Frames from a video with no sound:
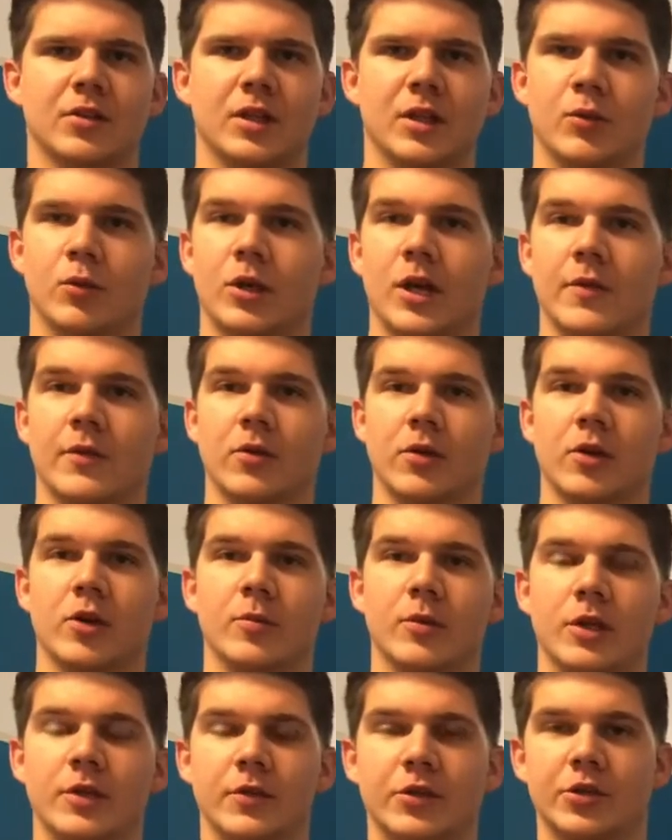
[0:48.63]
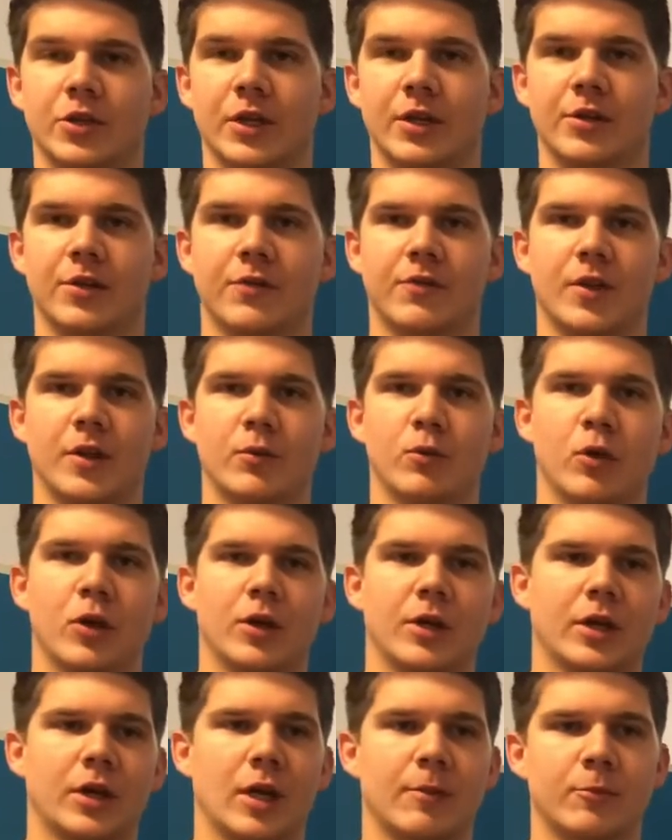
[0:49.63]
would have a little bit of a chance if they
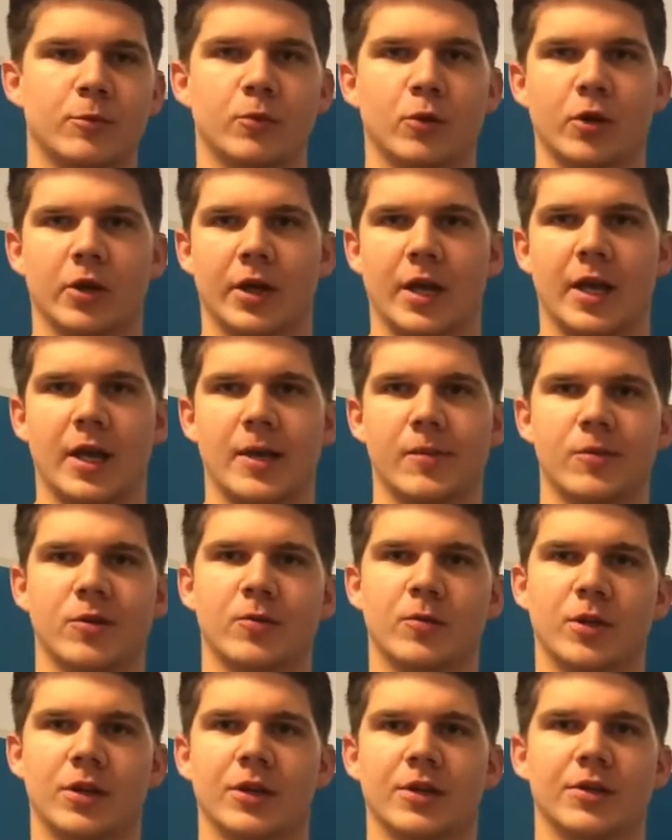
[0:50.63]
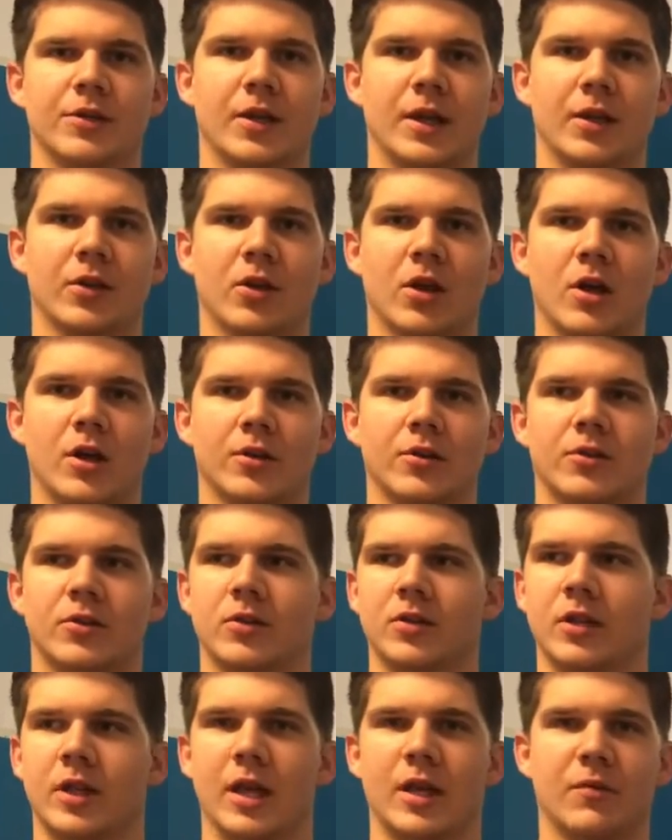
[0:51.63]
won a couple more games, but they lost
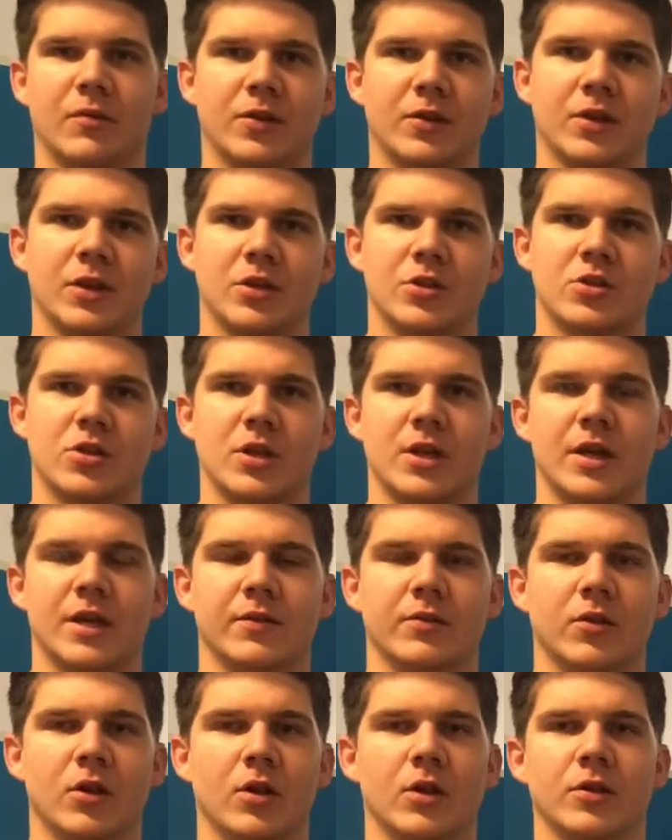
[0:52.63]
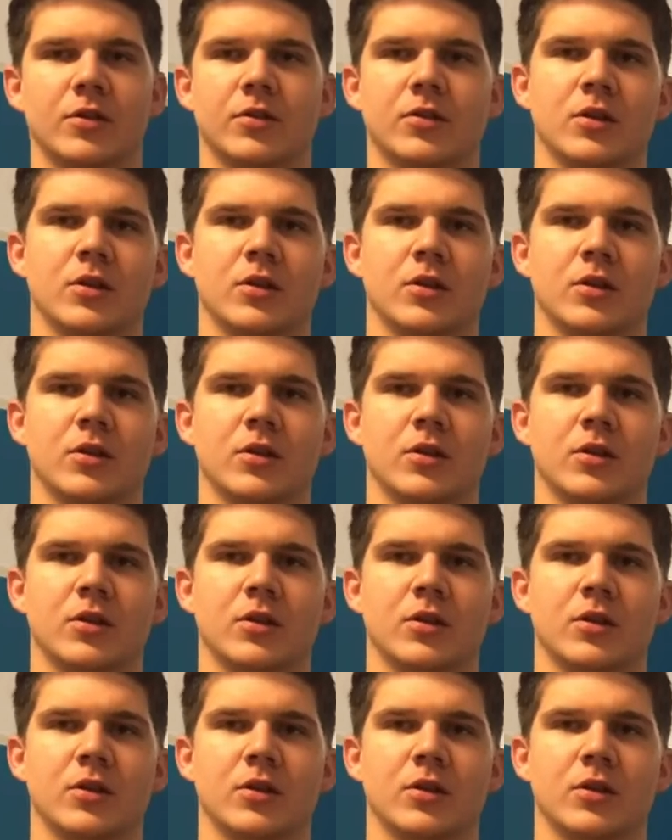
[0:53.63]
games that they shouldn't have lost,